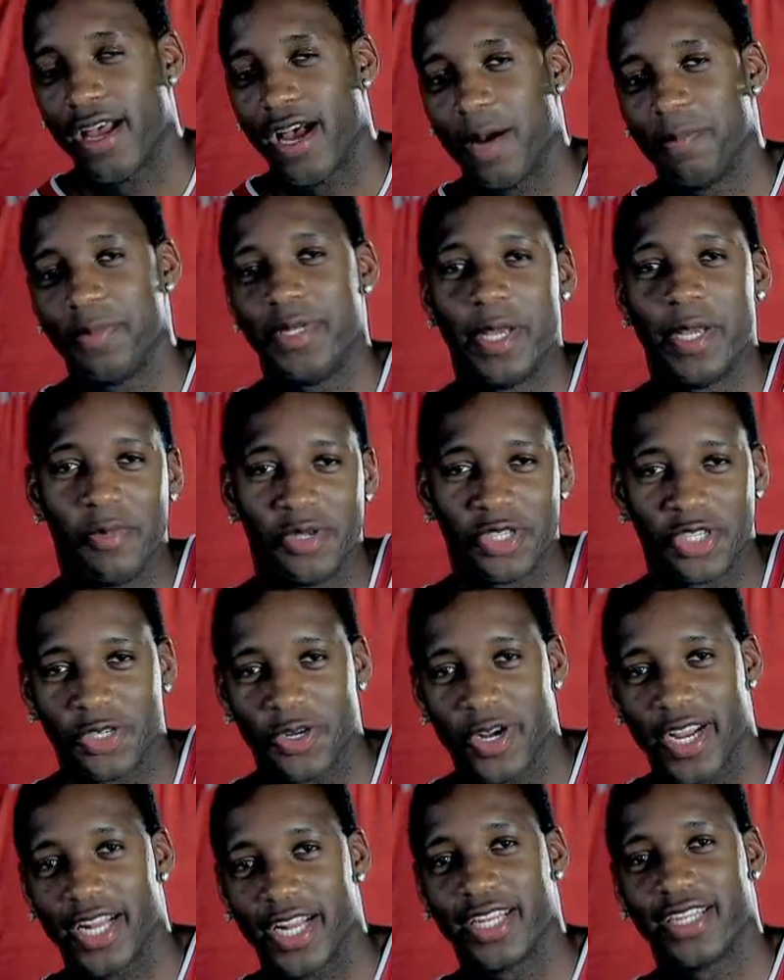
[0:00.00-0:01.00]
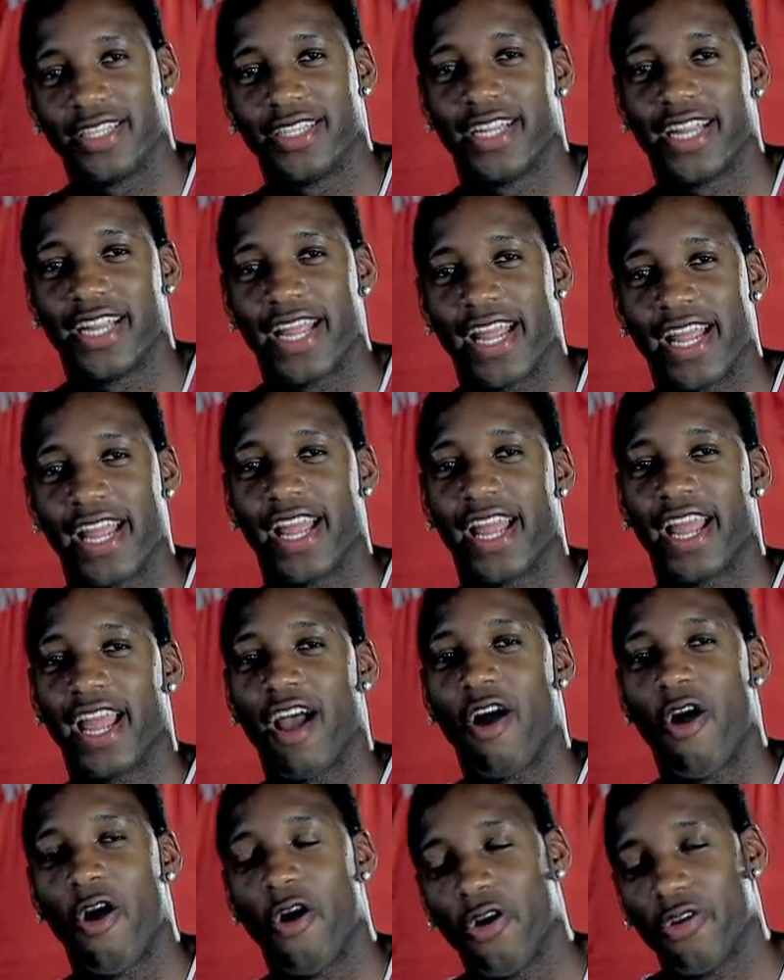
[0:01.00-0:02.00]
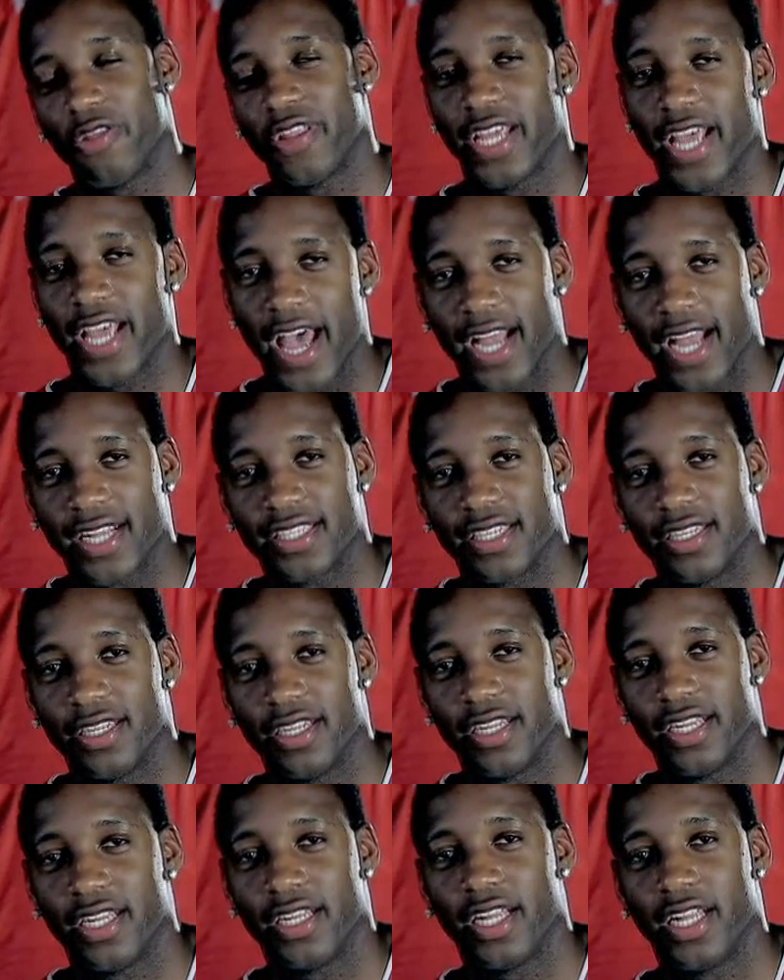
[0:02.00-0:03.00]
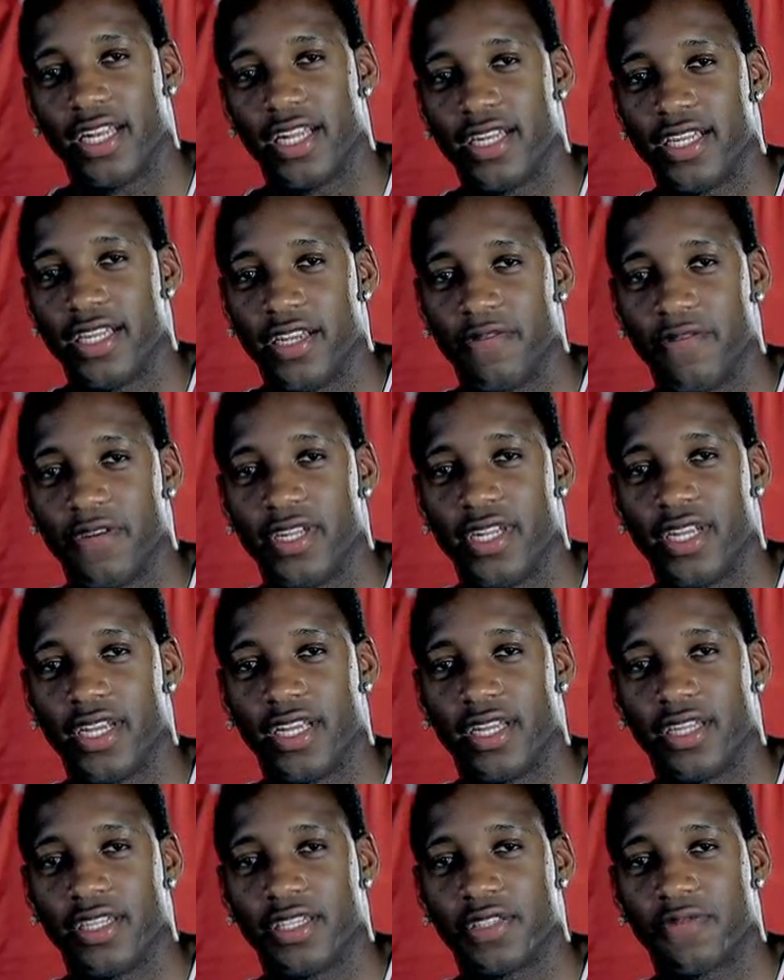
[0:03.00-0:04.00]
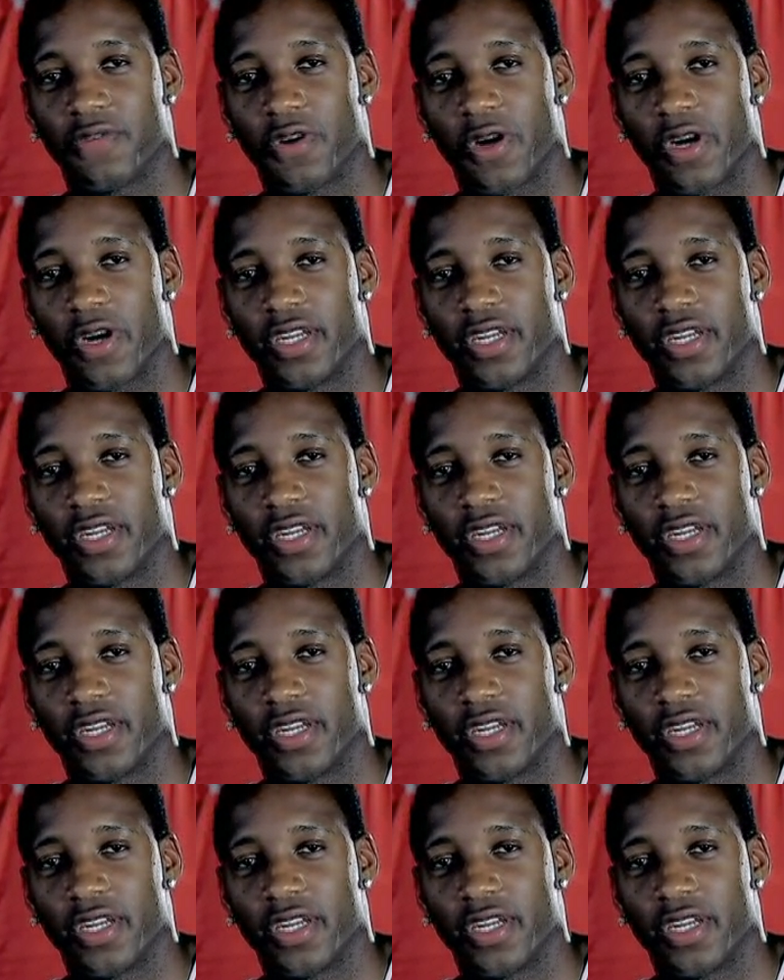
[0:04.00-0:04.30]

I'm demonstrating all the acts in the DVD as far